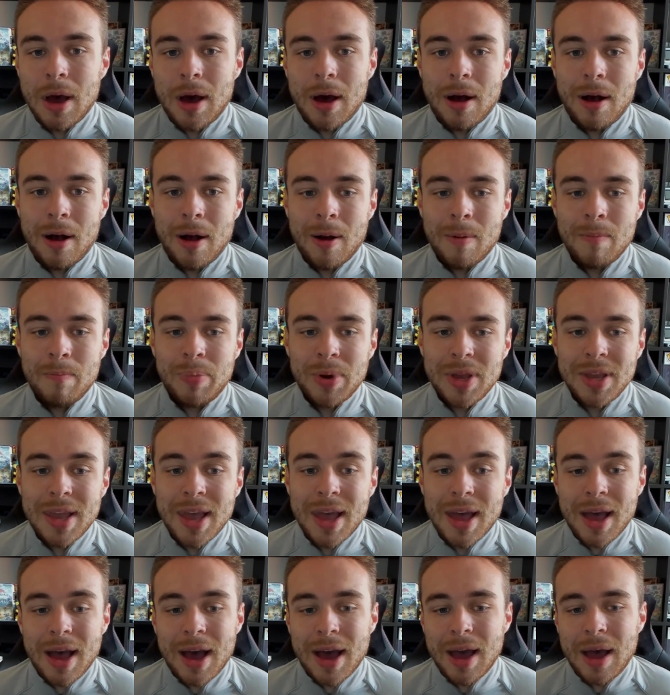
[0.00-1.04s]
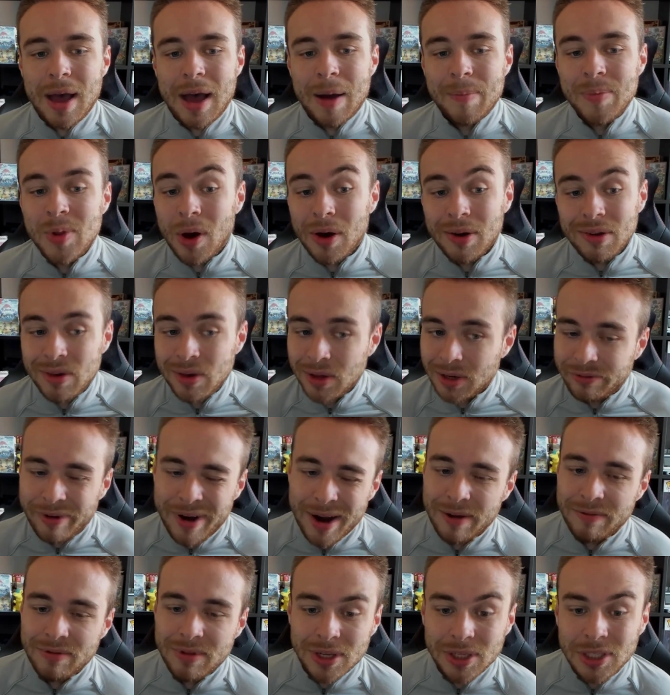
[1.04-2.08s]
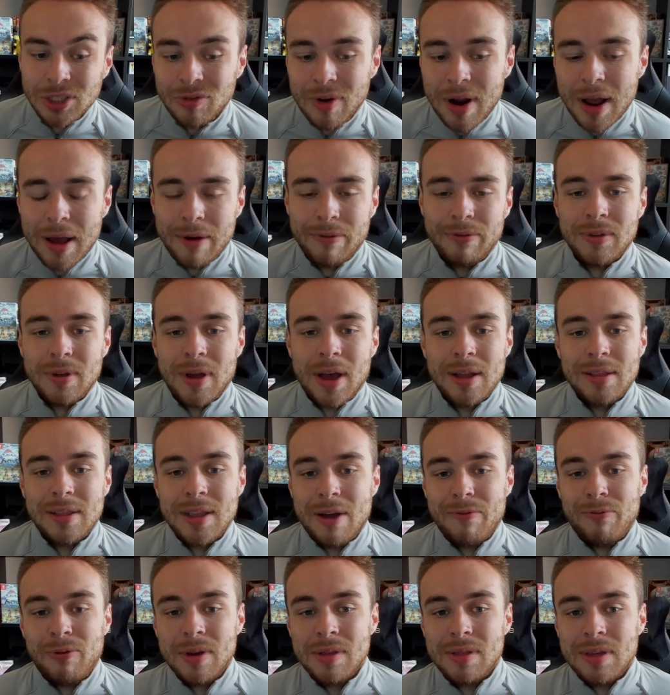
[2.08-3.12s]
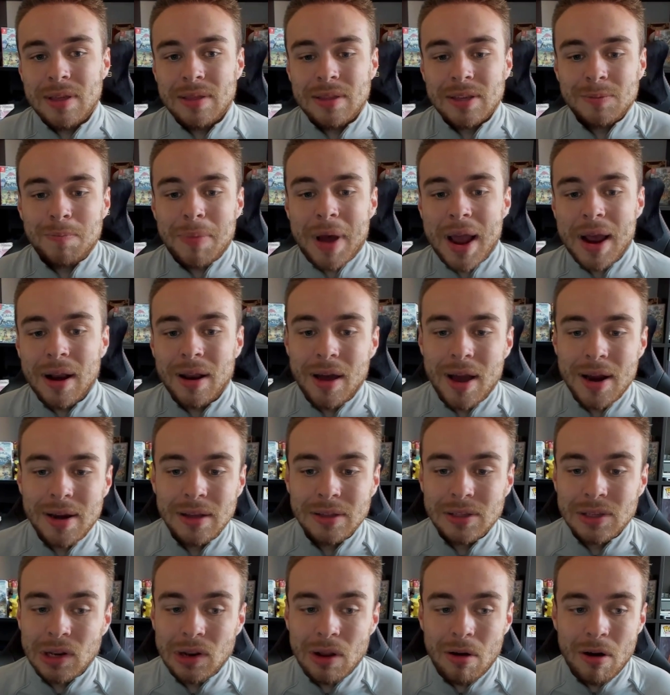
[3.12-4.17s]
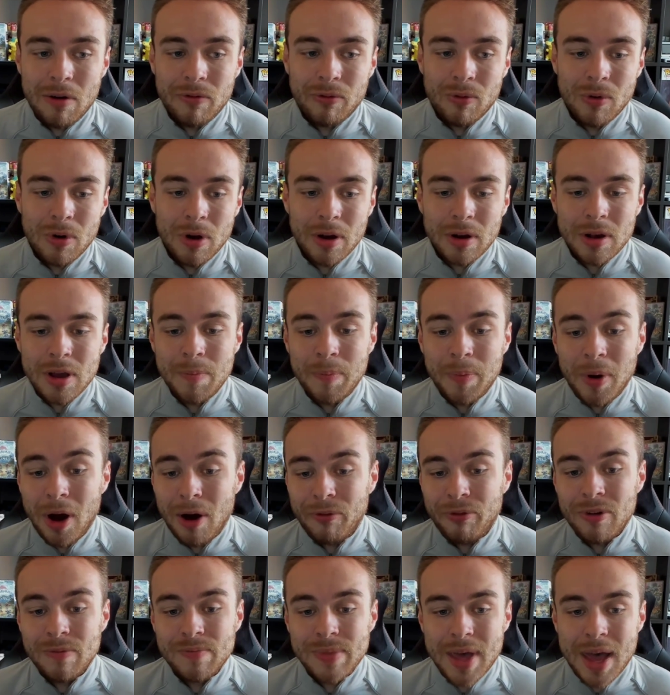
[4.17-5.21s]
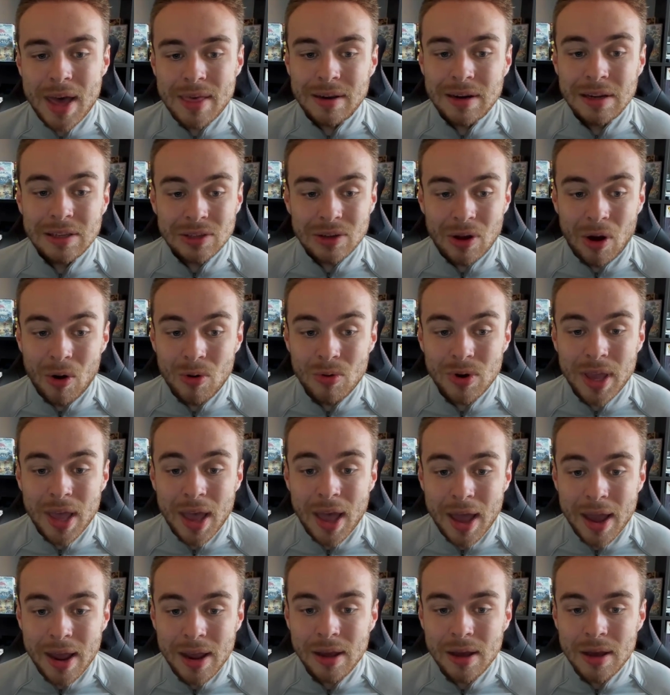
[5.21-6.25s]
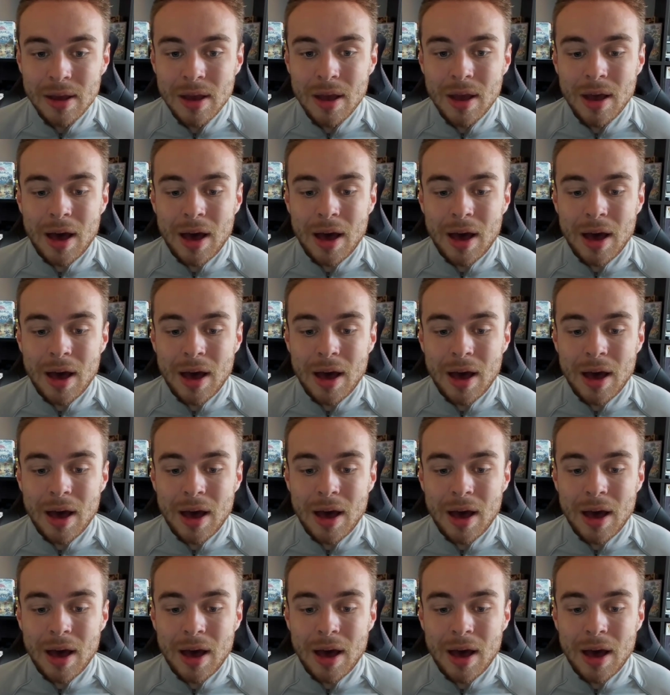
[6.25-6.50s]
But yeah, I'm not a huge fan of this draft. I definitely think this back line needs a lot of work. Apart from that, then it's okay.